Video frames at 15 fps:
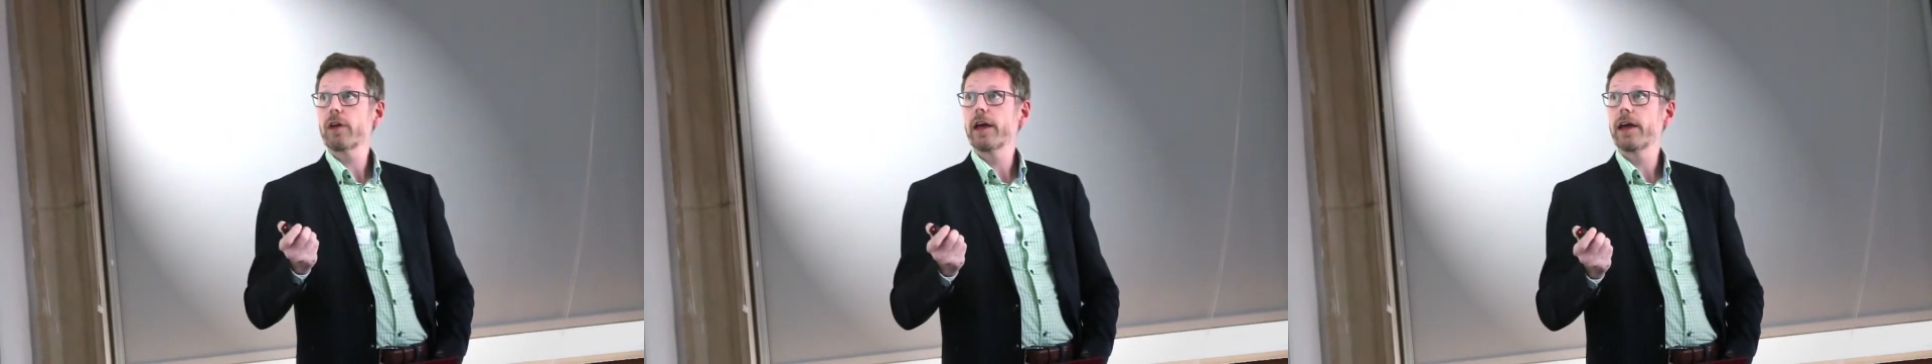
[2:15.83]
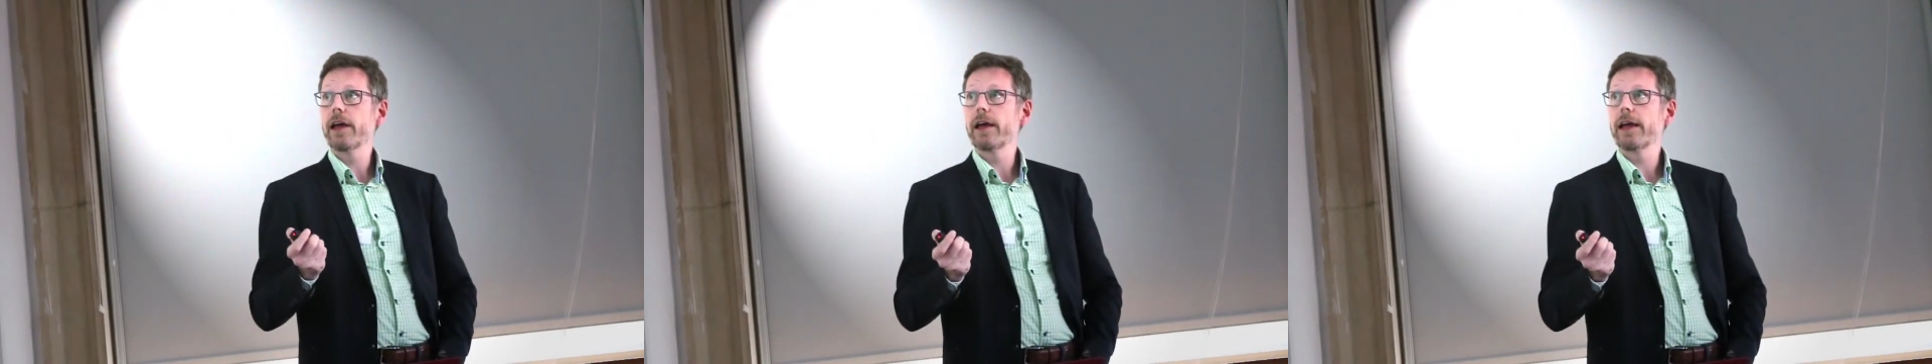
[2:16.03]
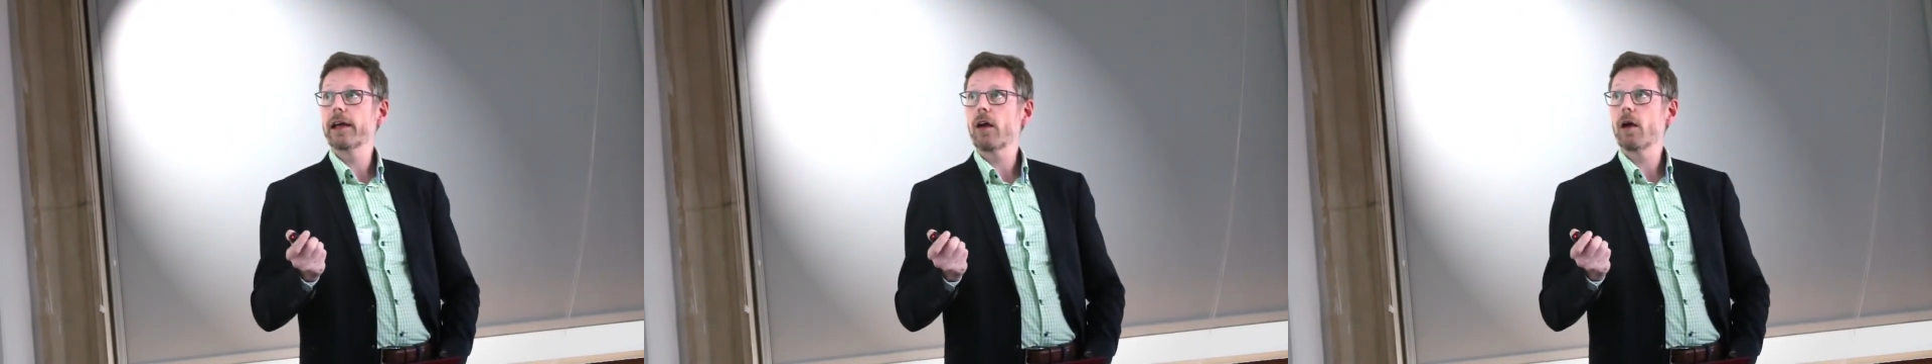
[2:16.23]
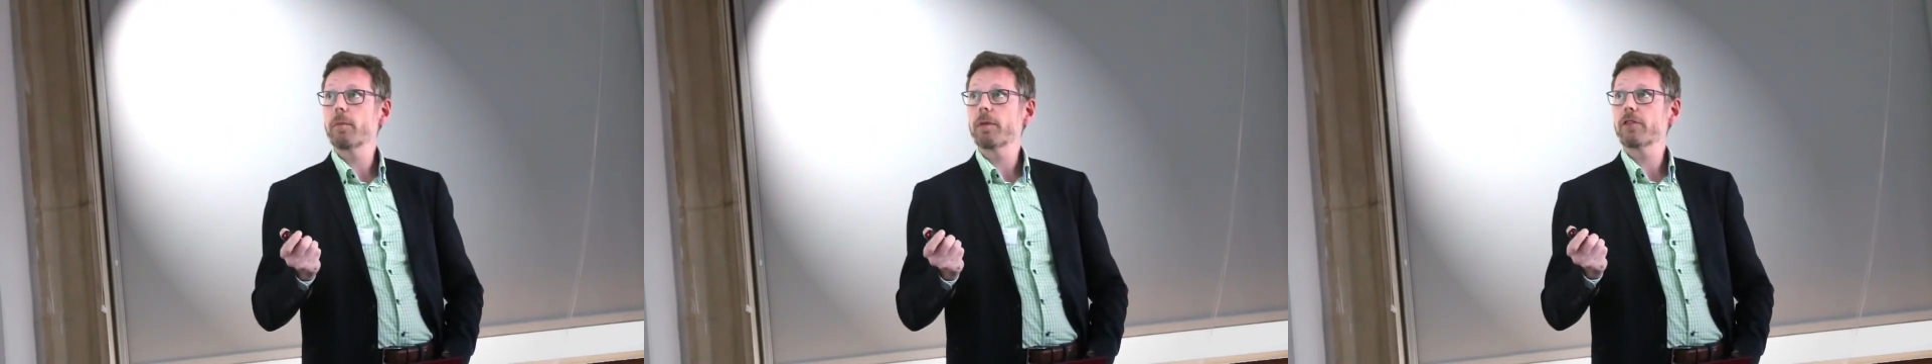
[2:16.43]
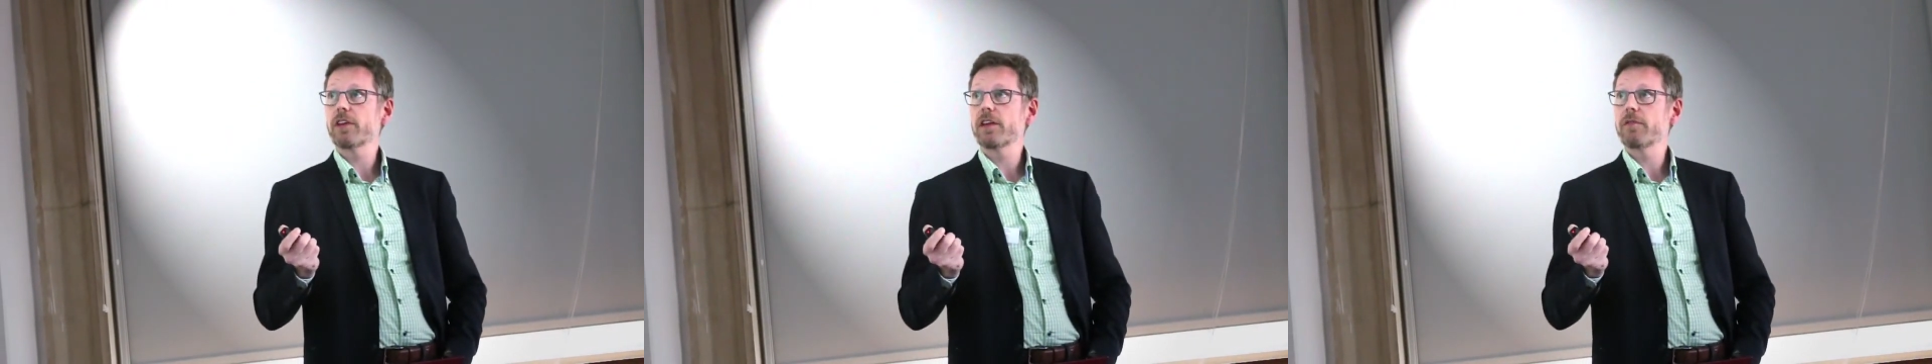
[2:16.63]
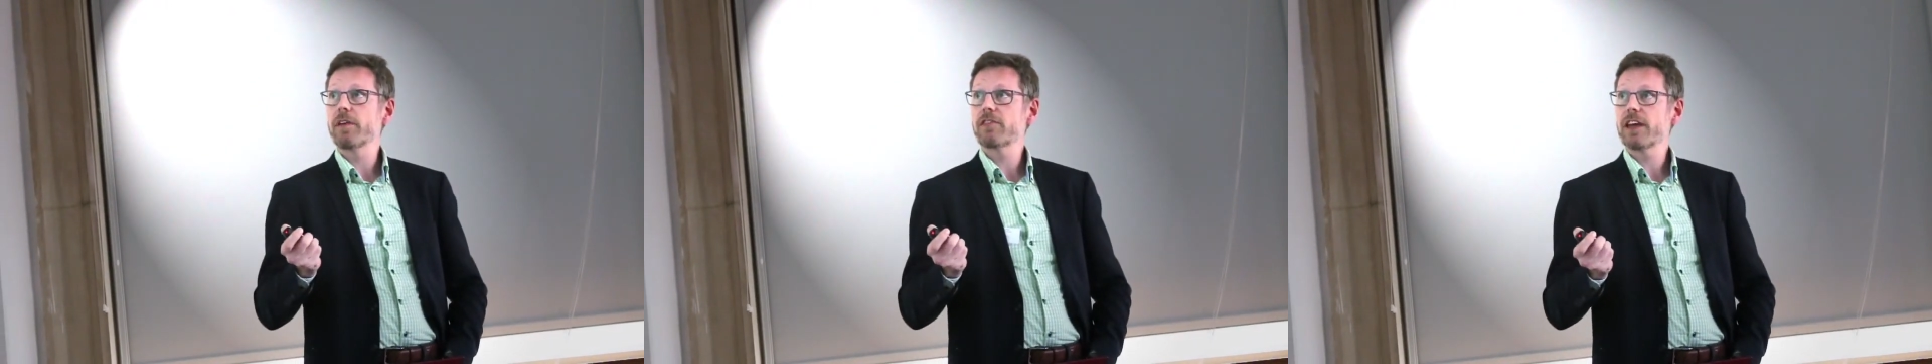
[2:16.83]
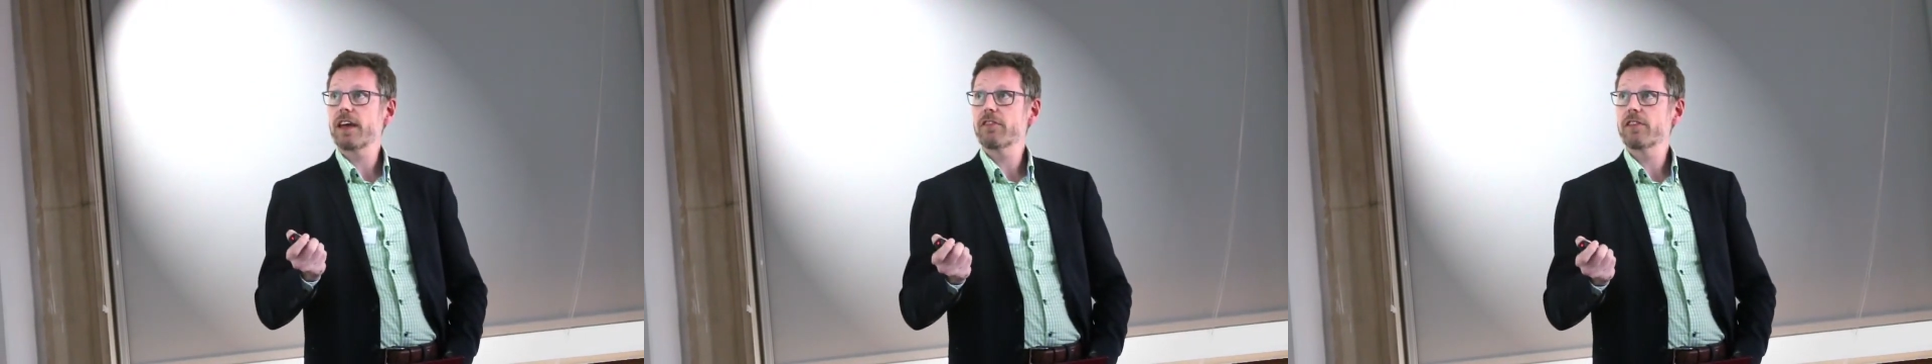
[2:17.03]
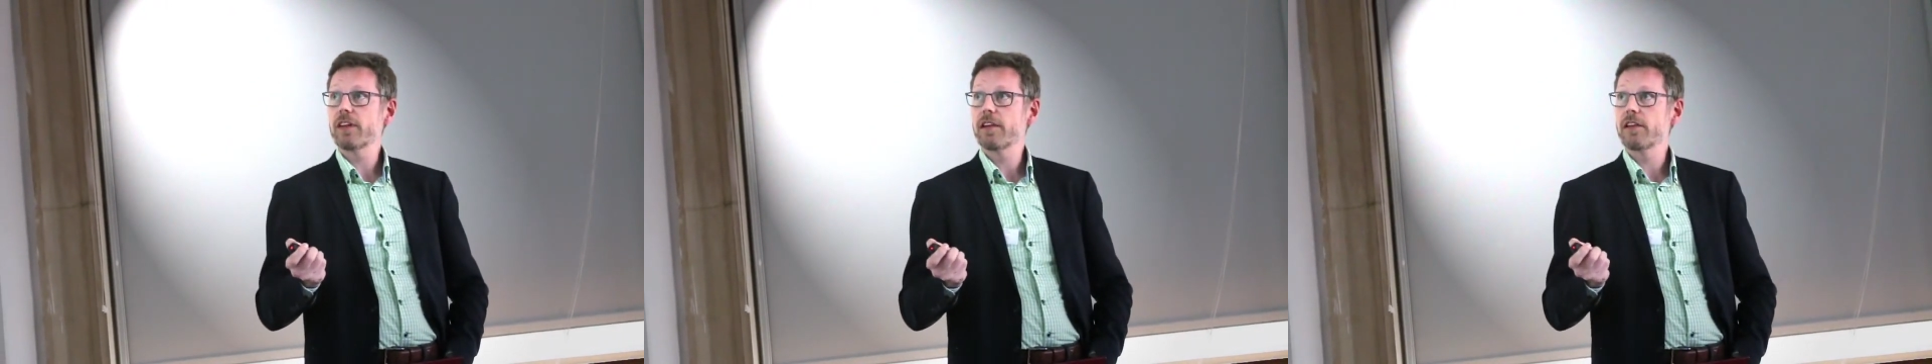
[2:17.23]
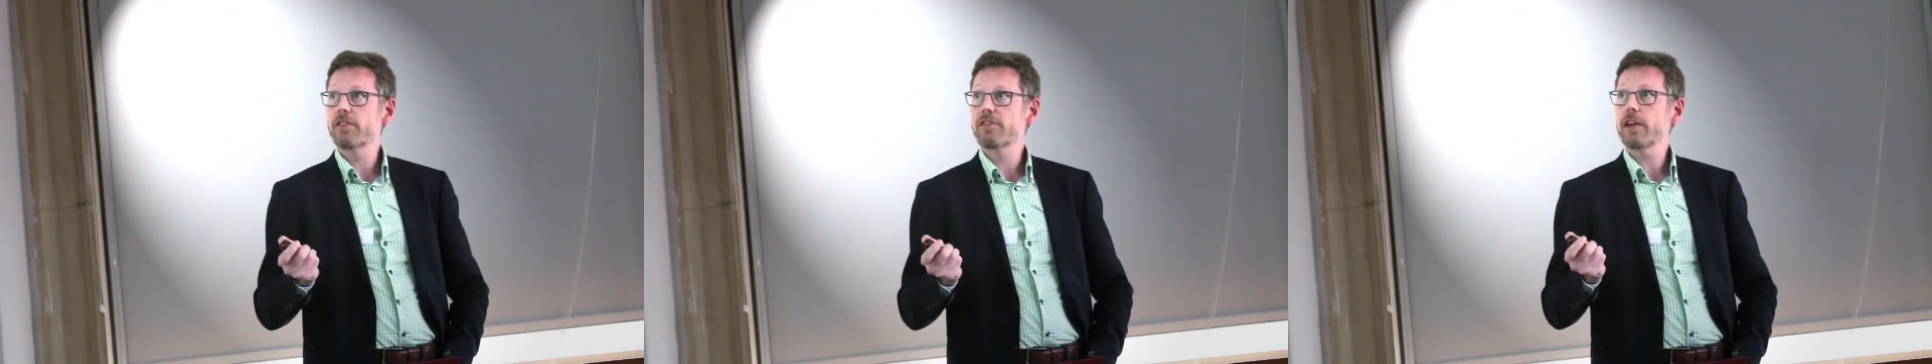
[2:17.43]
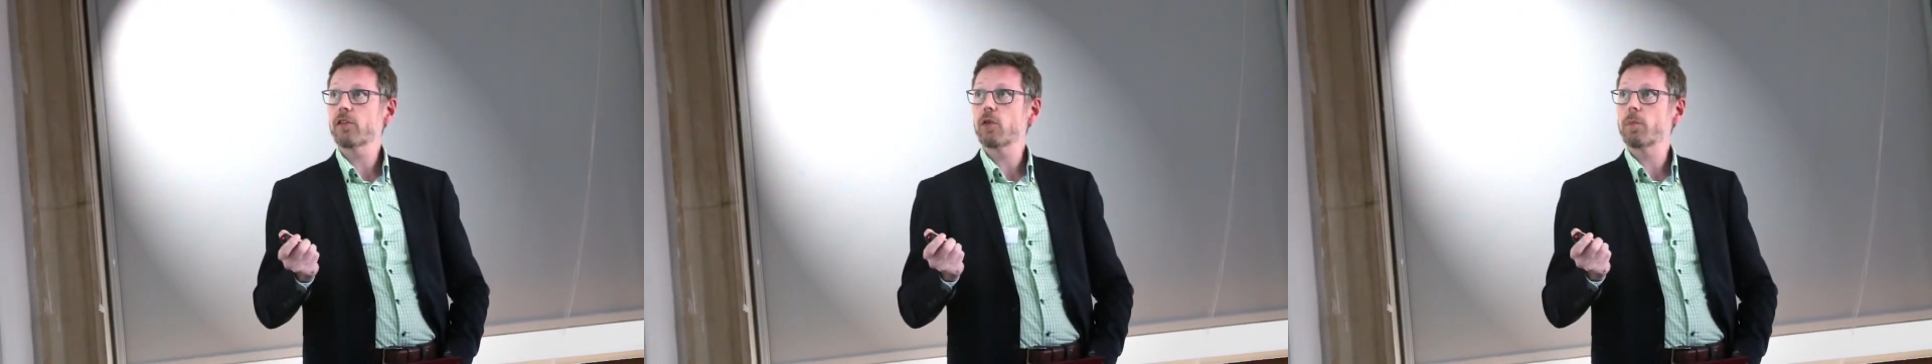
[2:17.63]
encompassed investigation in the
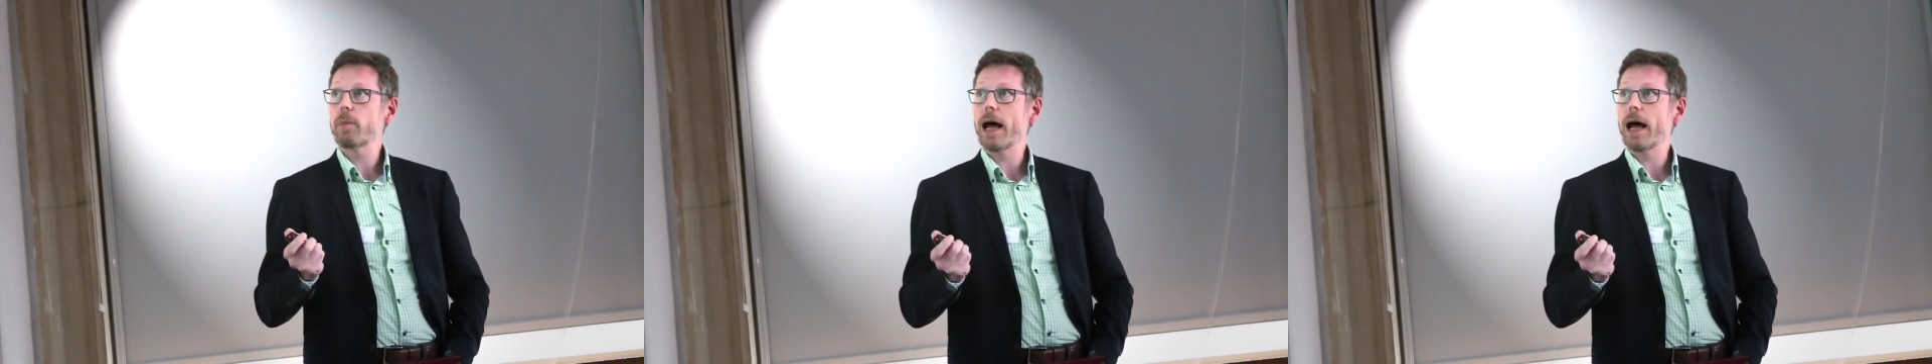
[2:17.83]
central